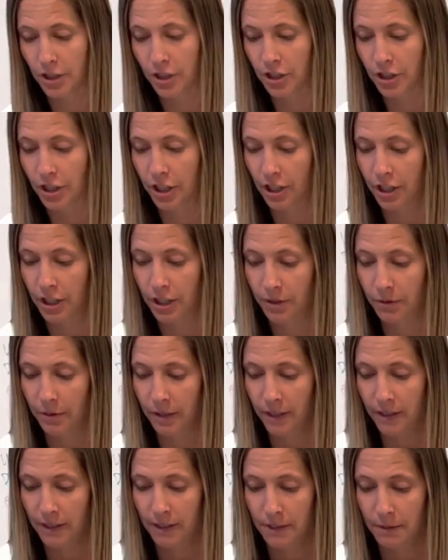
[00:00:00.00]
We
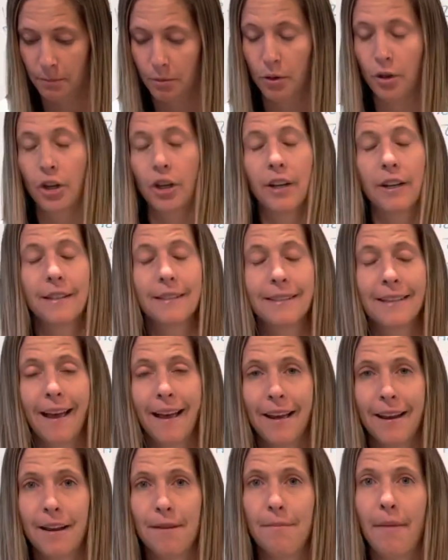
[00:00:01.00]
explored a
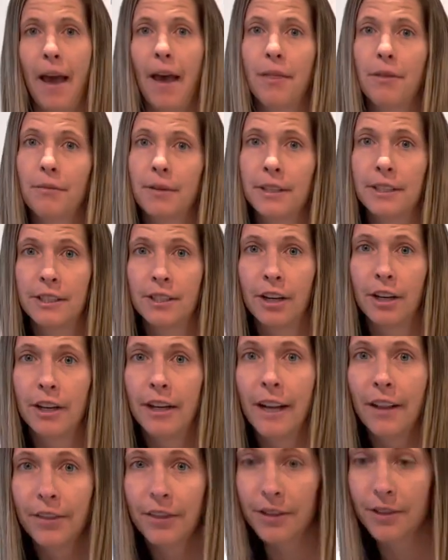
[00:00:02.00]
ton of math. We started out the